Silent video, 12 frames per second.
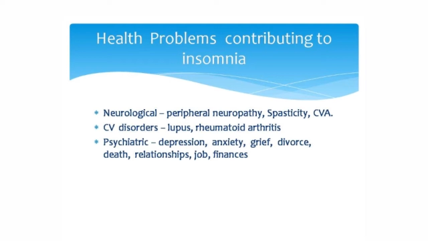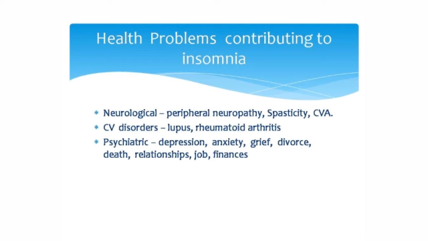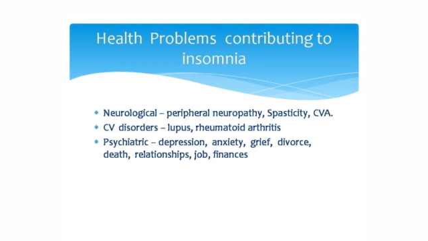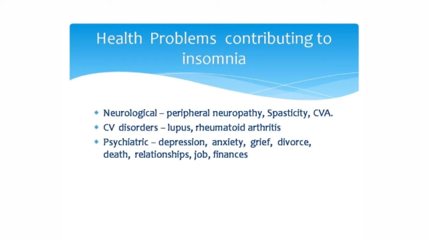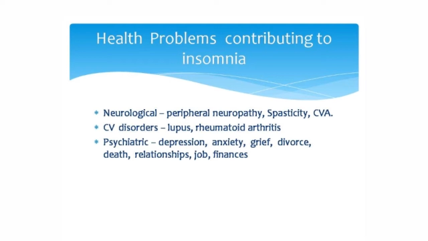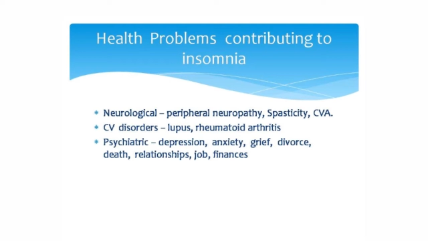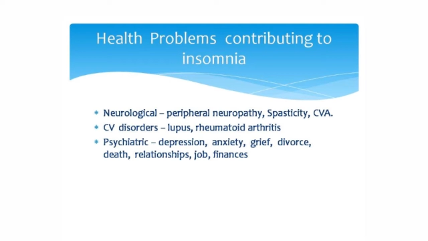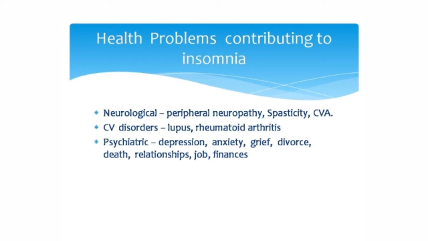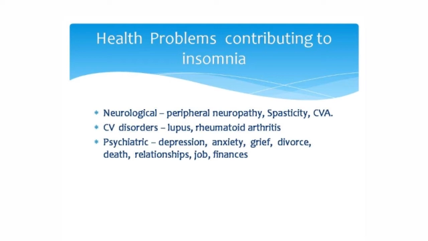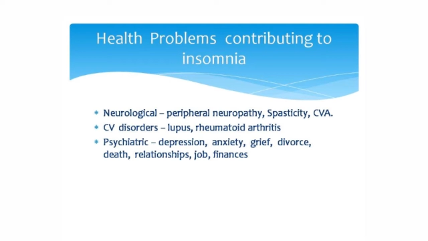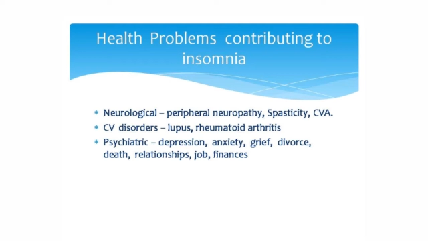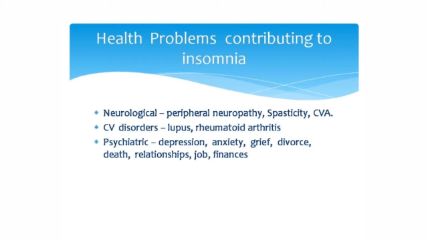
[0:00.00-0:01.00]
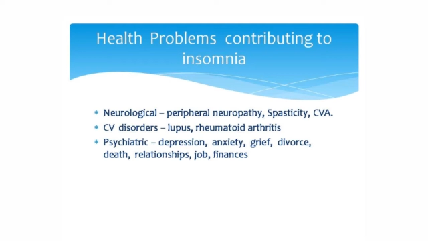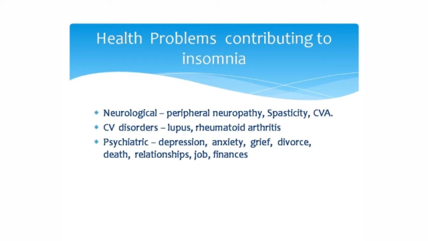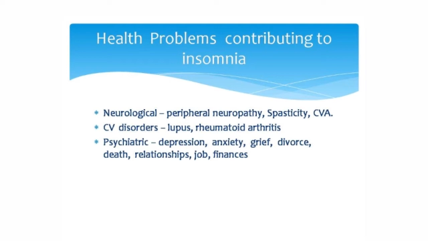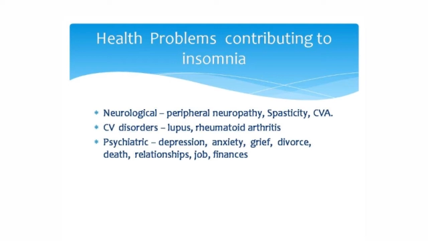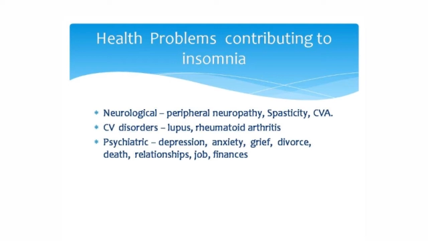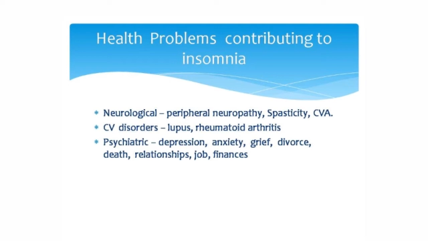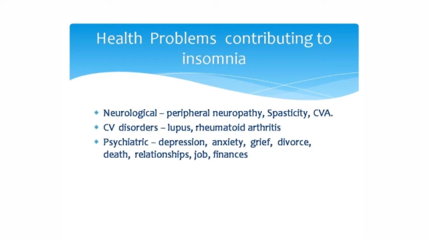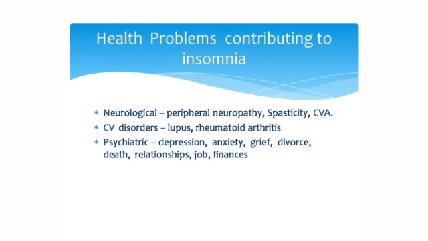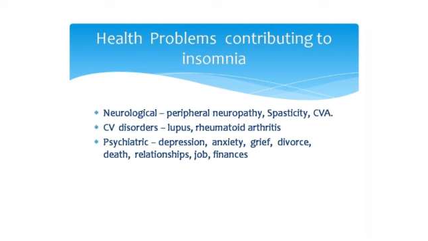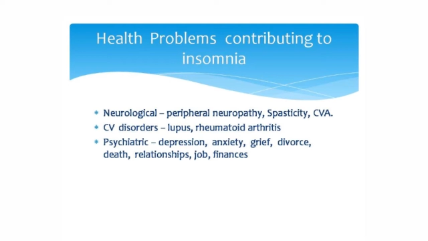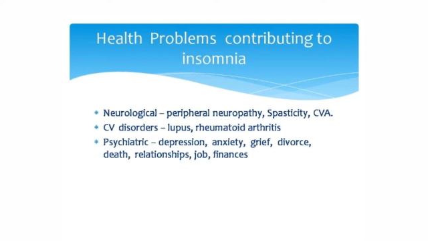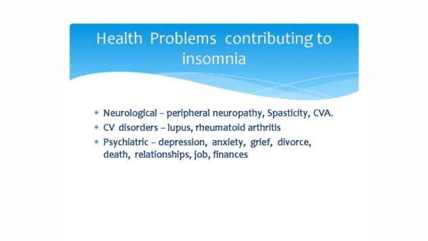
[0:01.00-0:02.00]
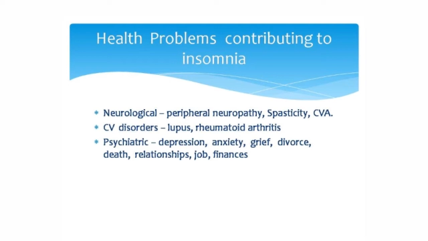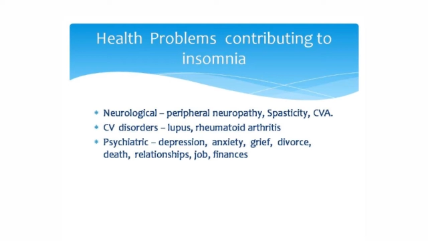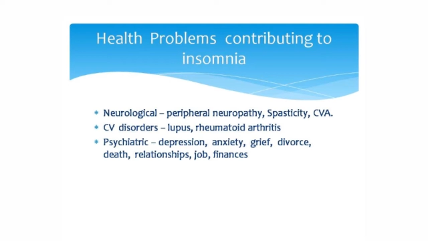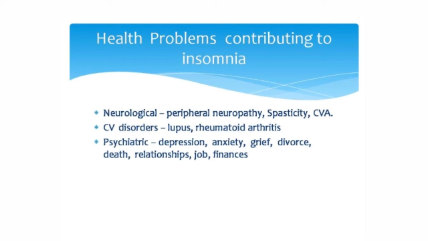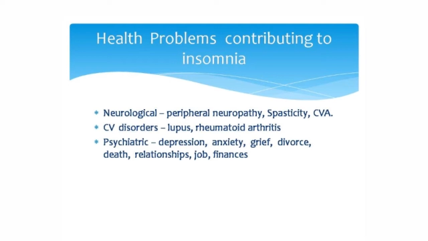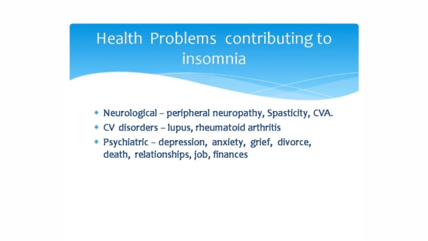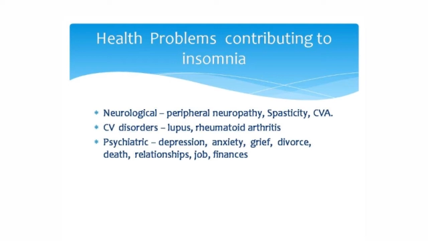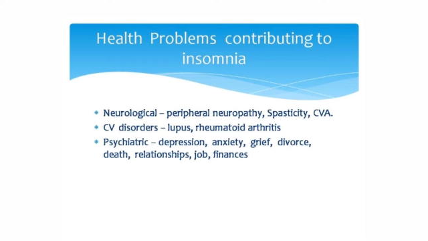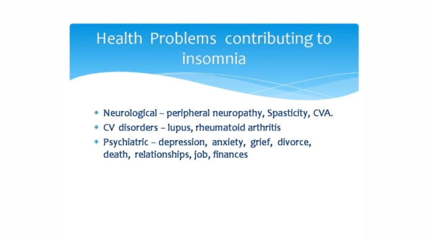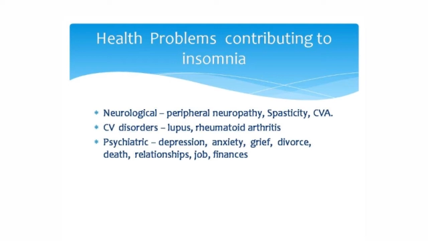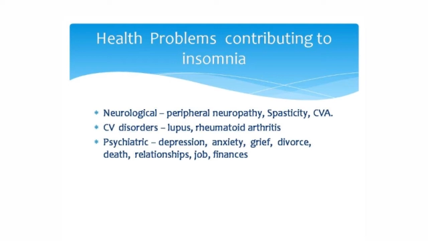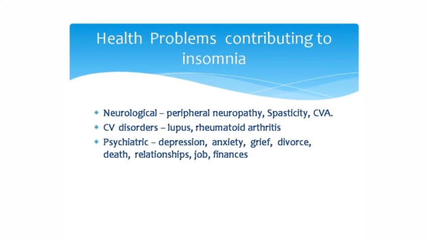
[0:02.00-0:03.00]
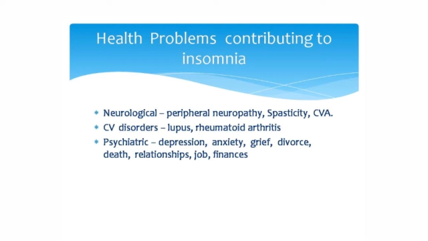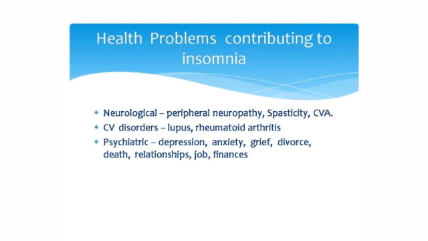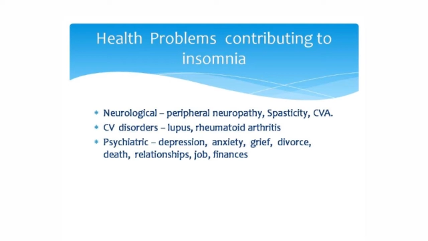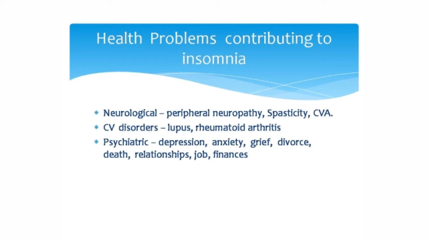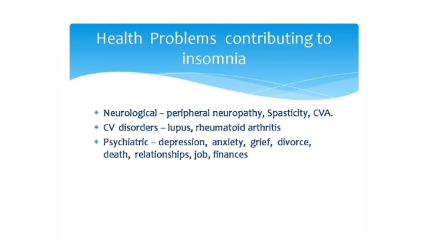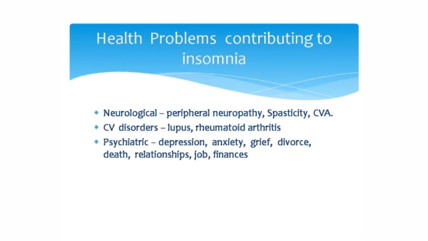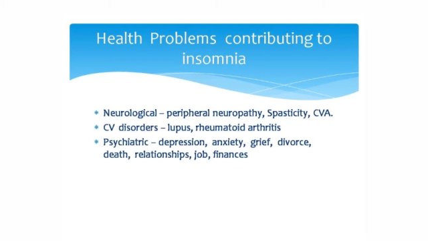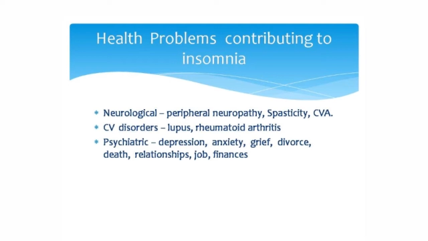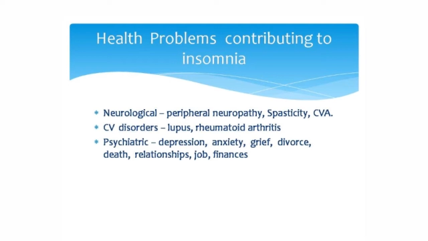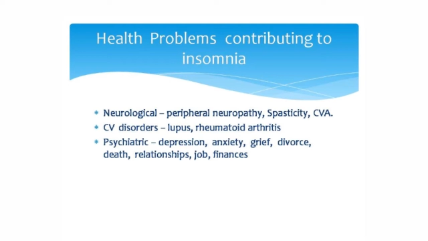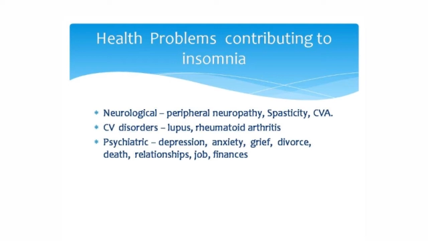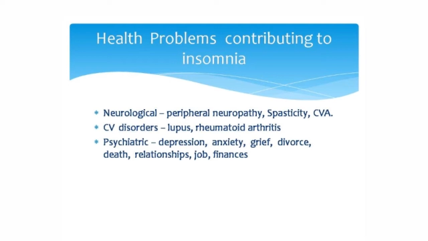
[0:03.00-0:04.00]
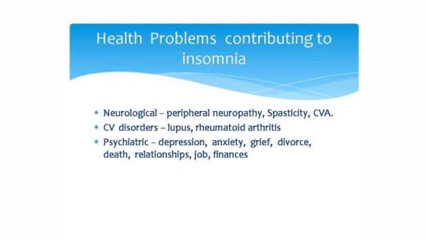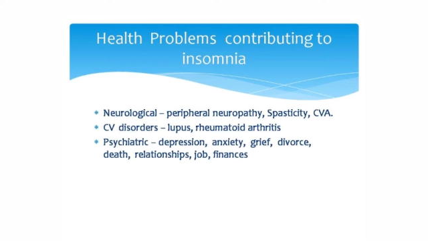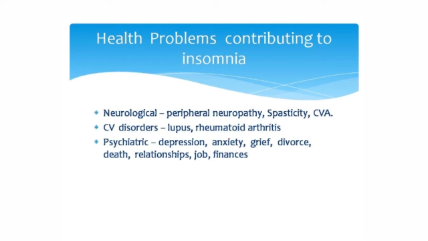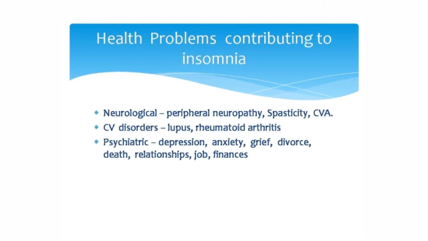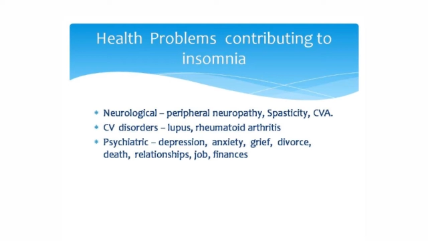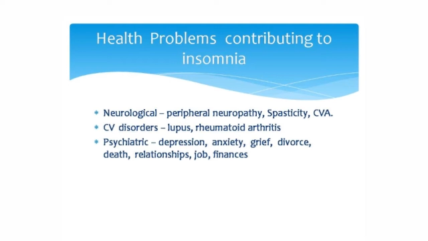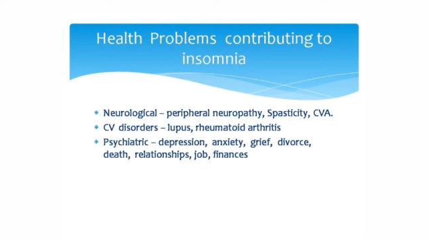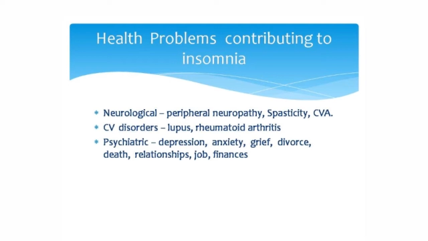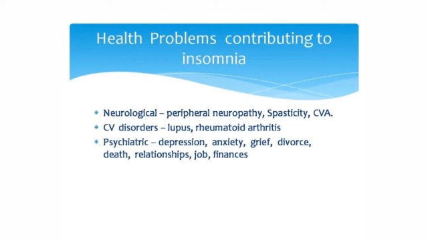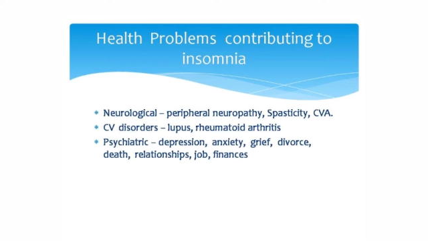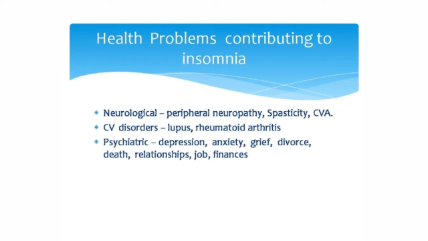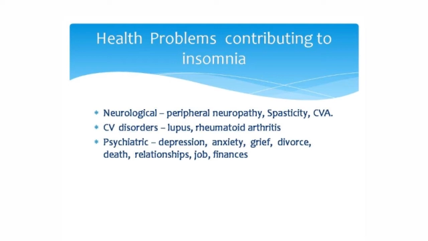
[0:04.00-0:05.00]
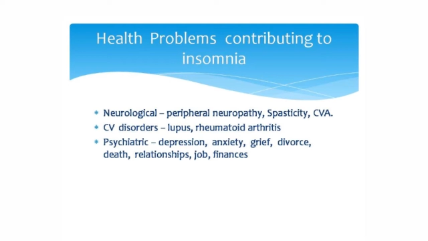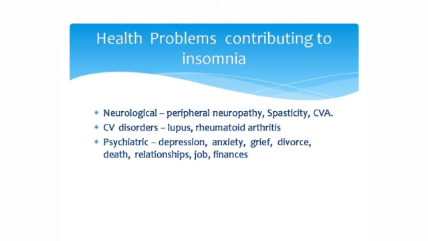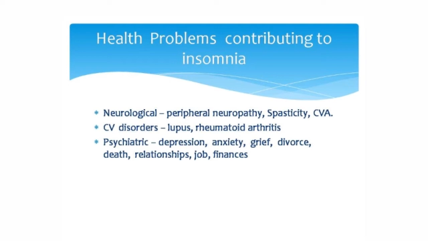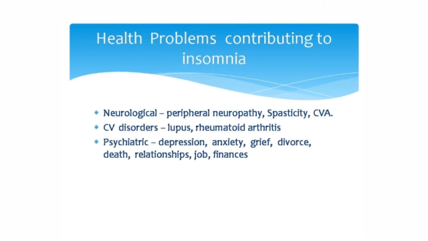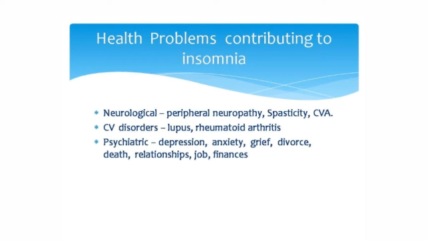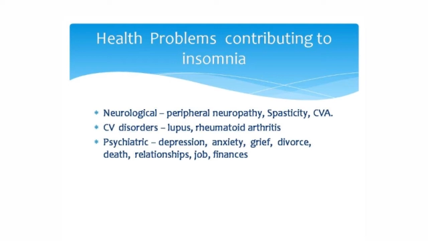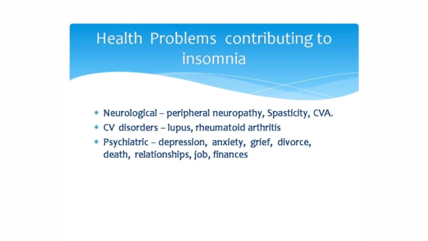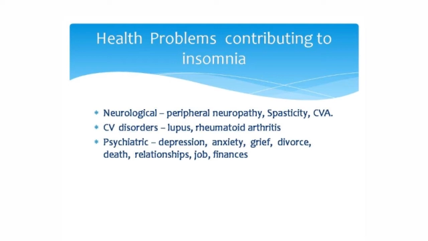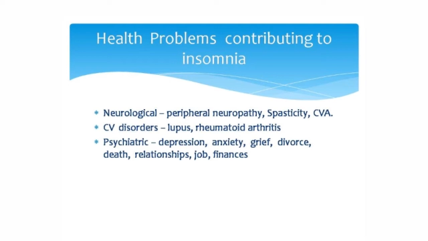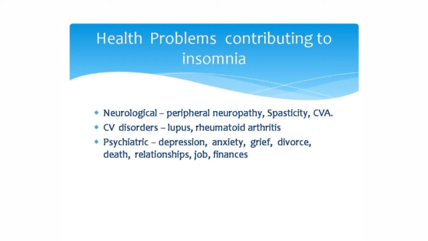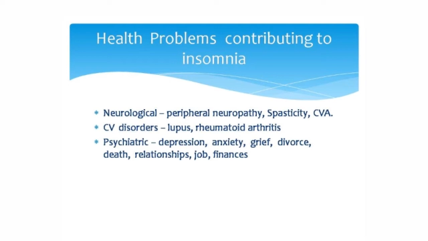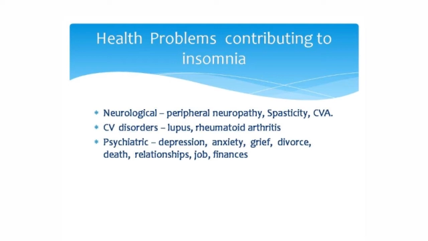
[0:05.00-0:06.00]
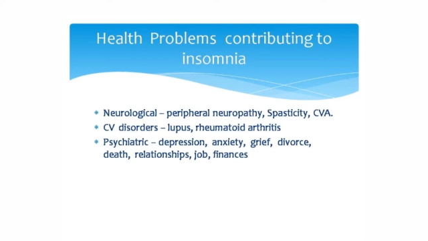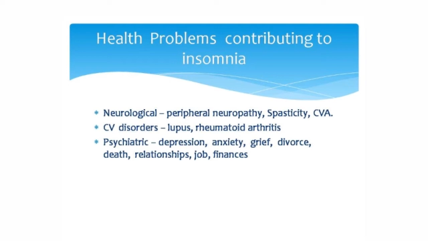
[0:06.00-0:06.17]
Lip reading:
(no speaker visible)